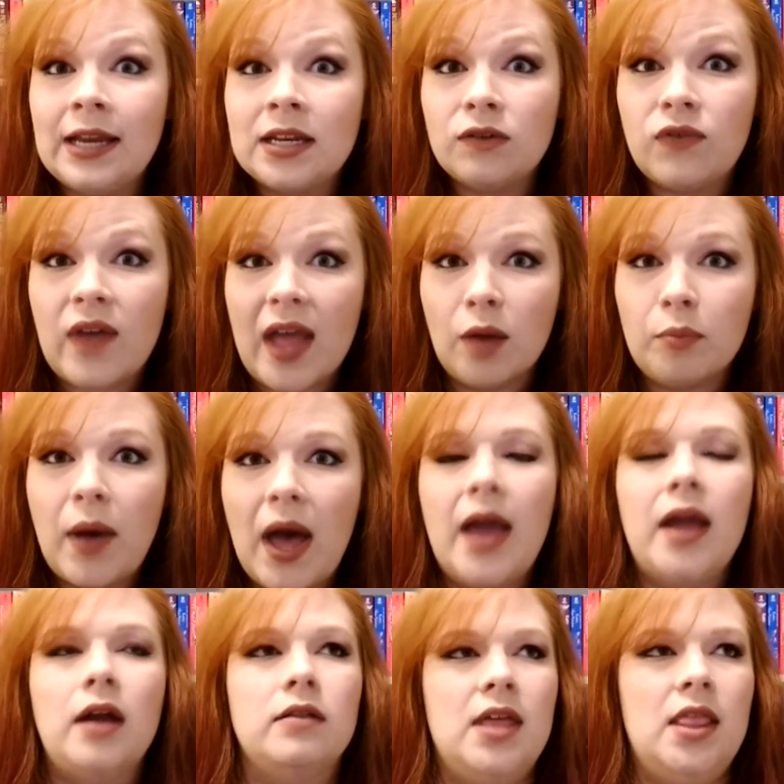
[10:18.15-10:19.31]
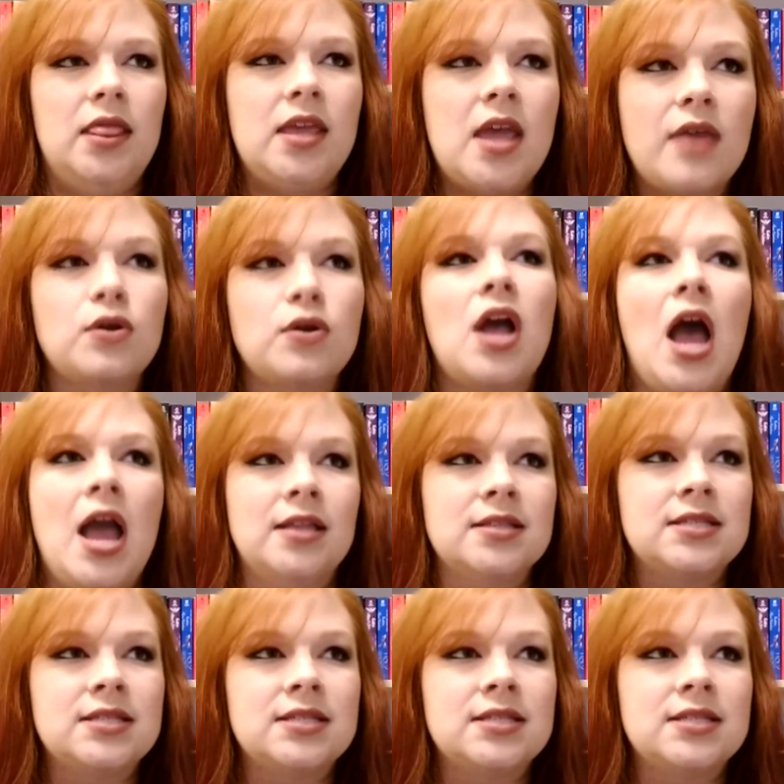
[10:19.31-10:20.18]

of vampire than the other kinds.